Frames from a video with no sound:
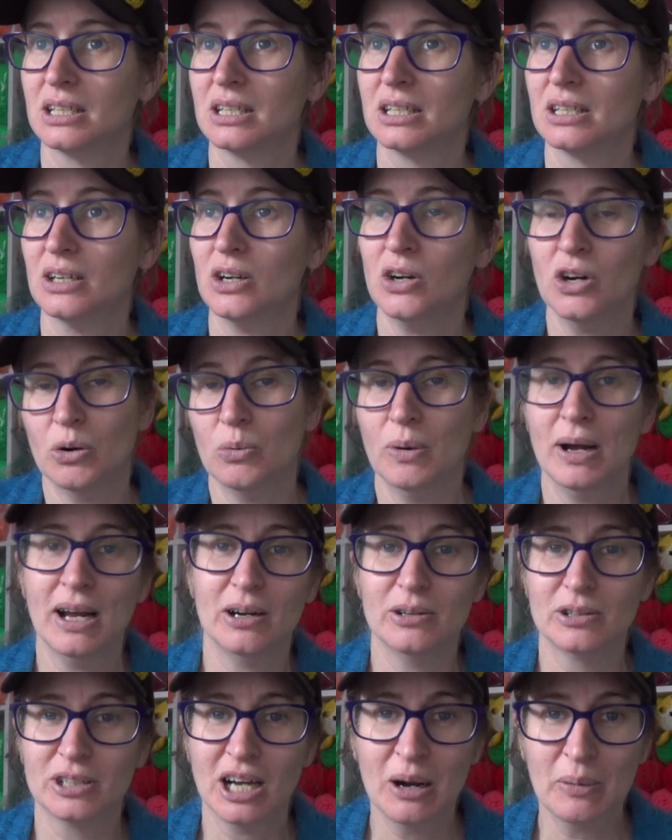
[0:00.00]
oh
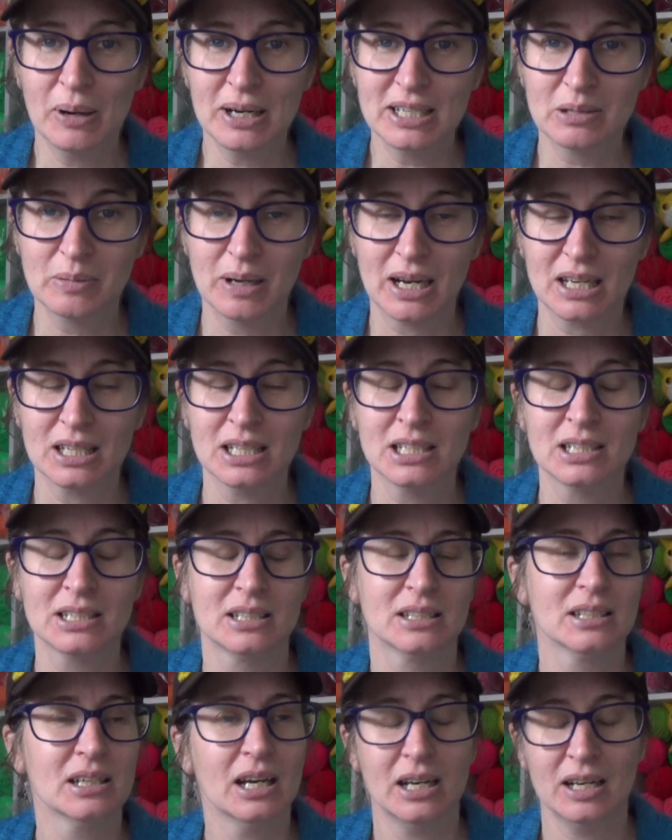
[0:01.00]
wow, can't wait to make
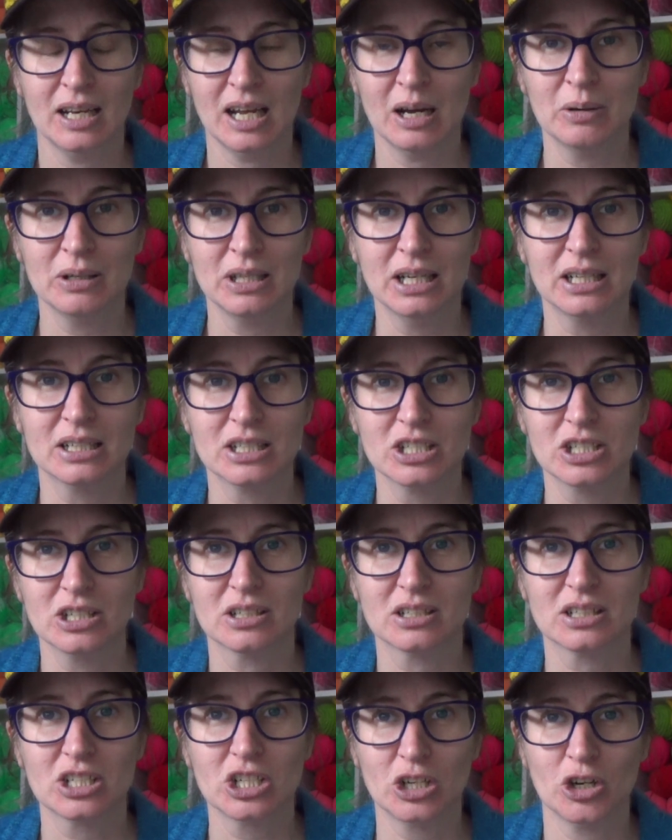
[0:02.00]
this. An hour later
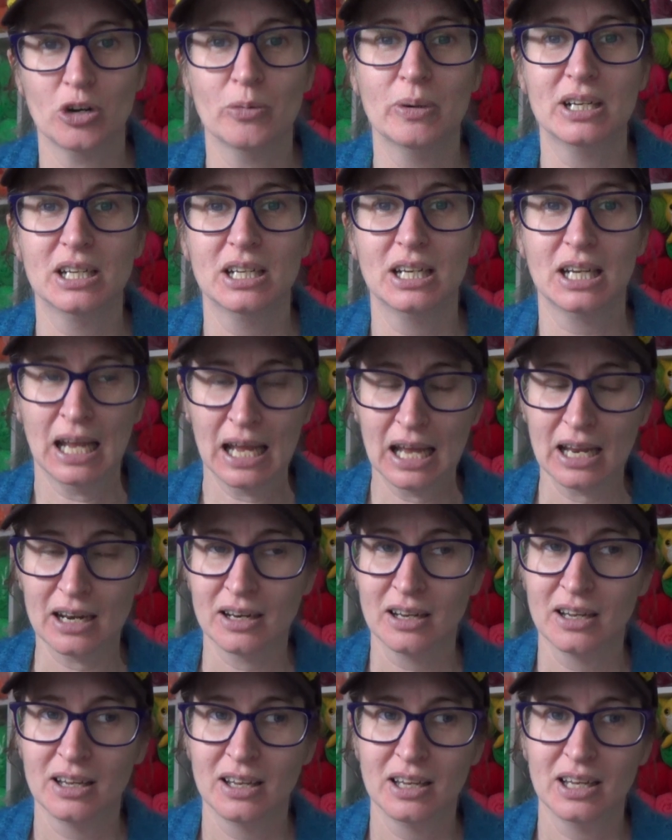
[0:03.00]
she commented
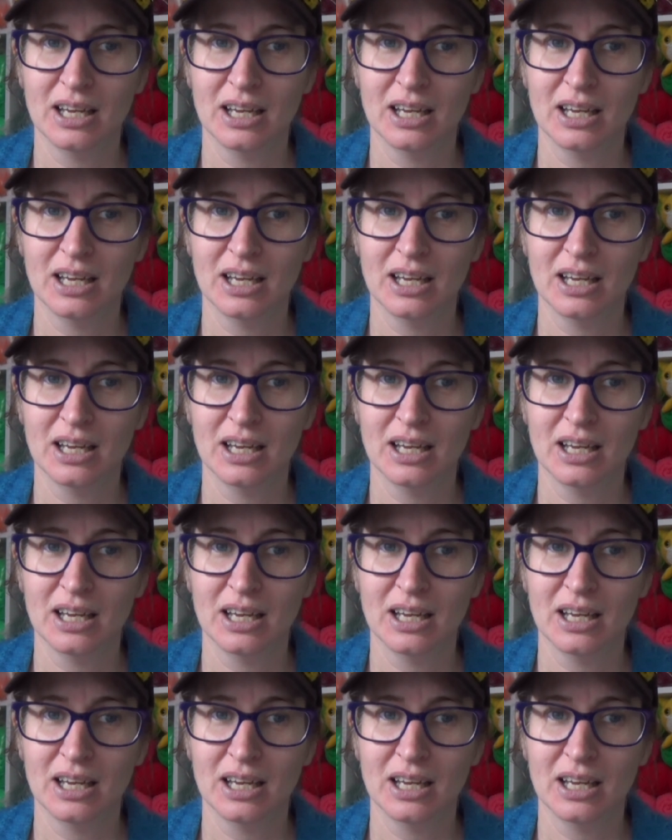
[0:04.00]
again